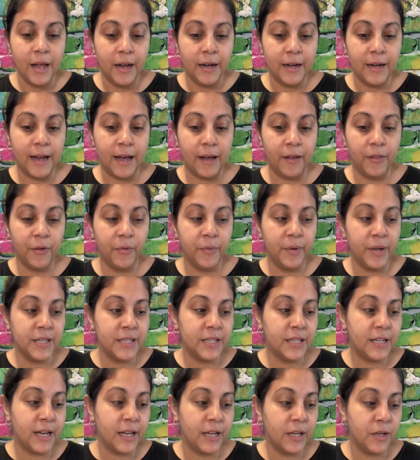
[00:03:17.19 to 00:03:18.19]
Now the
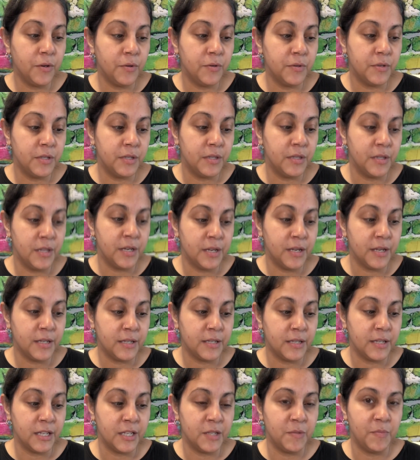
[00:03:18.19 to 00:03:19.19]
reason I use
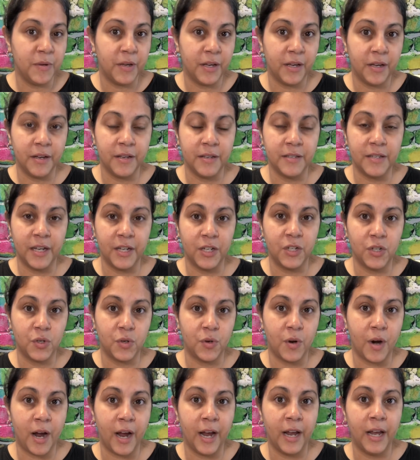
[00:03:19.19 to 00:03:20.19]
this is because I
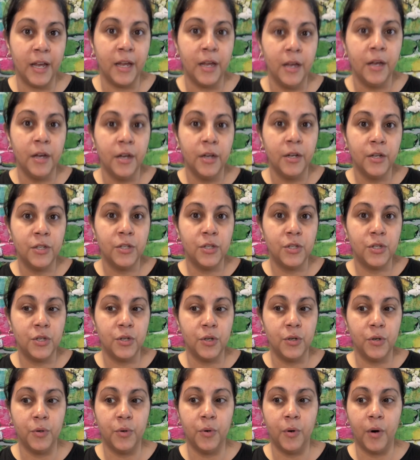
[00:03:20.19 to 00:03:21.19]
try
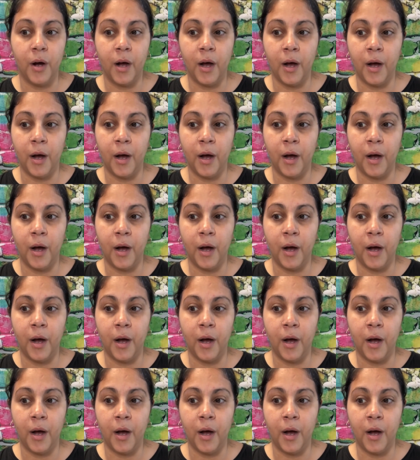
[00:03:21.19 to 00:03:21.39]
to